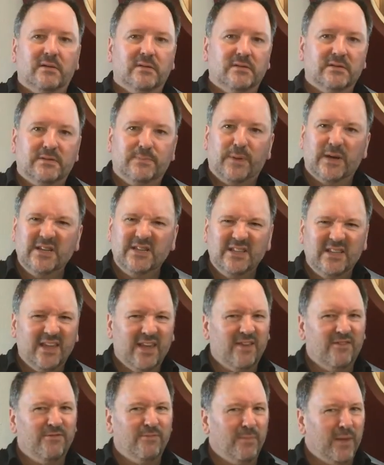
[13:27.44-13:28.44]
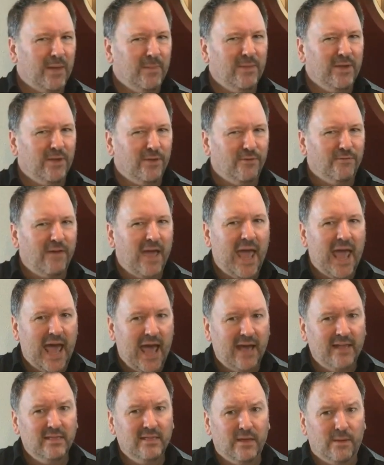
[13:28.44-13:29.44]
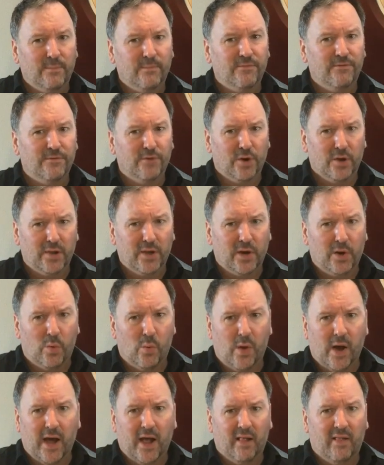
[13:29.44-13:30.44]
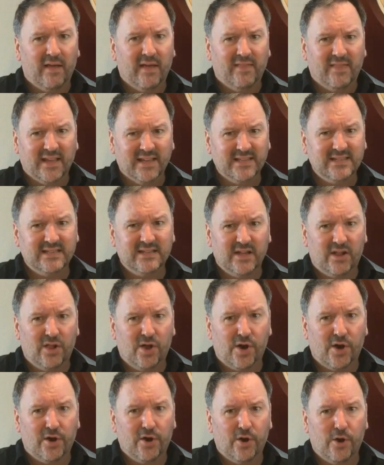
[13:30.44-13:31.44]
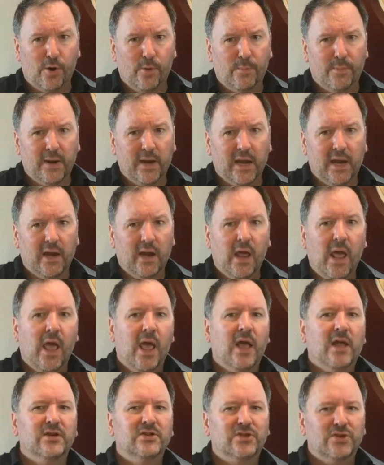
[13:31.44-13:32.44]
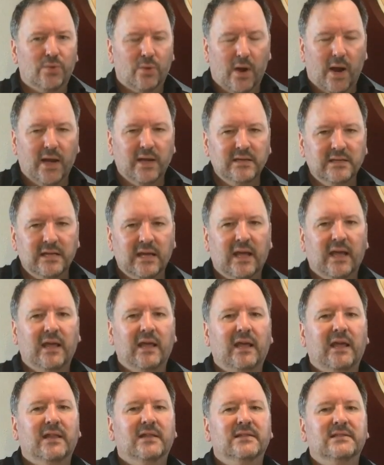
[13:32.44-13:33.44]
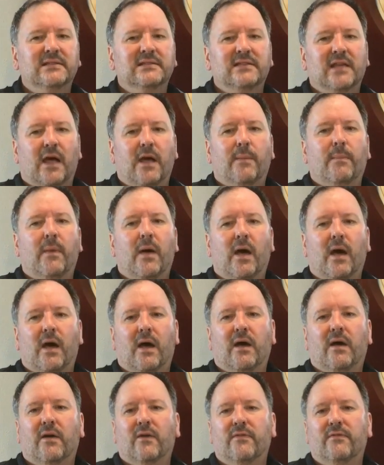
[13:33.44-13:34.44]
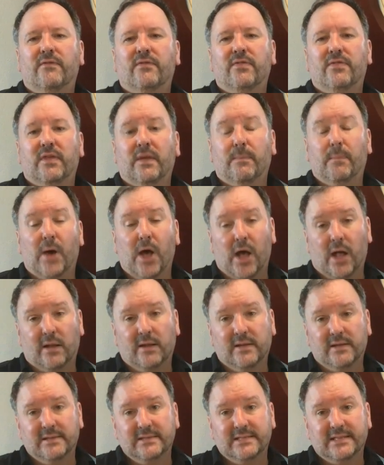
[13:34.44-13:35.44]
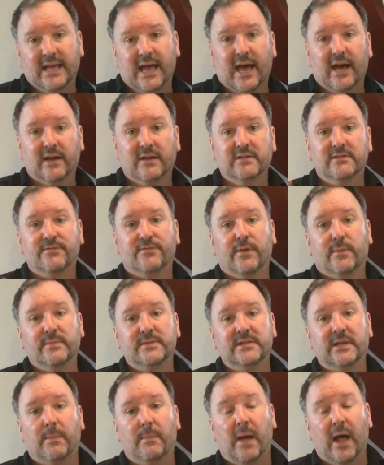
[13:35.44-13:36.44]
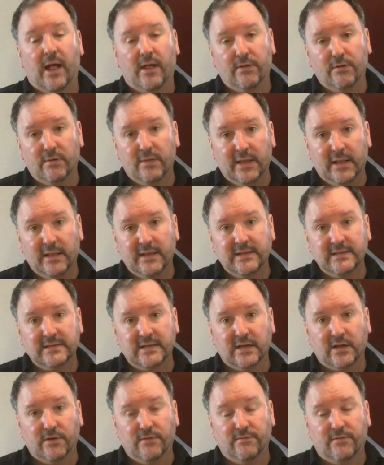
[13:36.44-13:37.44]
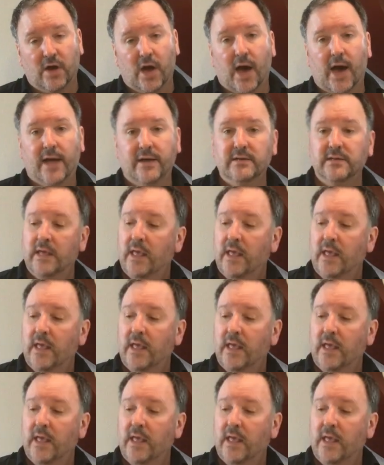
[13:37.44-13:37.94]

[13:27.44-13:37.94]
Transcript: especially if maybe you've had them for a little while and they still aren't opening, try taking some of the pollen sacs from some other lilies that you've got